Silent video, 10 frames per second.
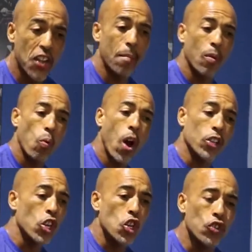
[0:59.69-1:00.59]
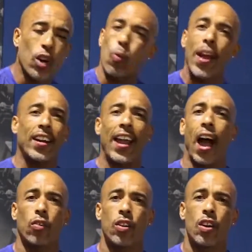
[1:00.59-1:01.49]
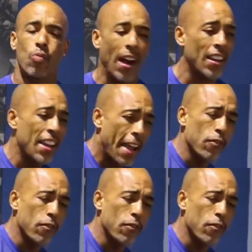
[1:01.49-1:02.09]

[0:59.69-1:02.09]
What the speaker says: Number one, you can wait it out, right?